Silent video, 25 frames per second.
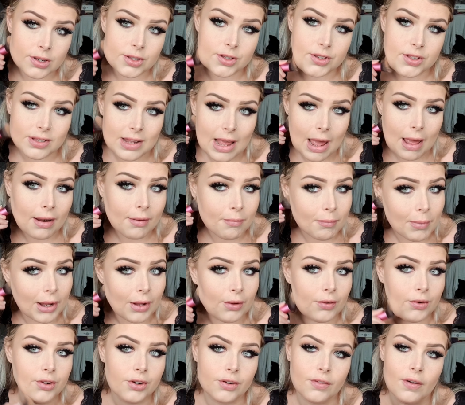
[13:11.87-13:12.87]
to set my
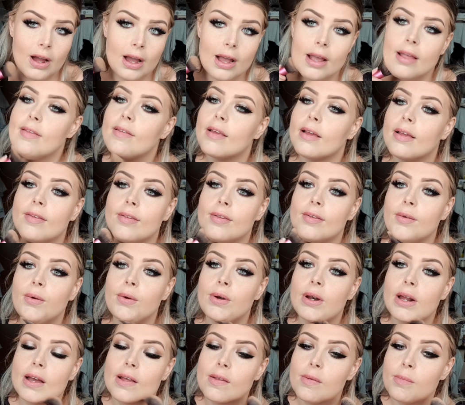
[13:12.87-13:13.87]
under eyes as
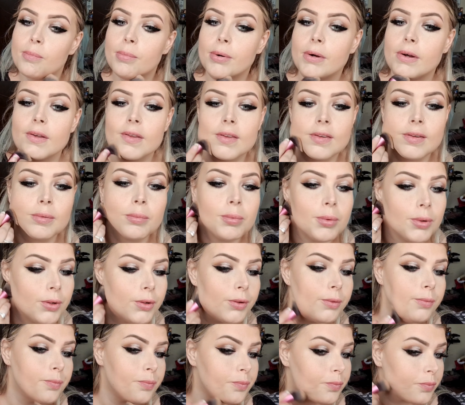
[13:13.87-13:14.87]
soon as
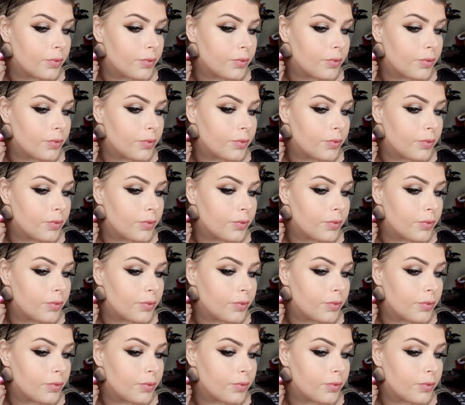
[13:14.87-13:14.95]
possible.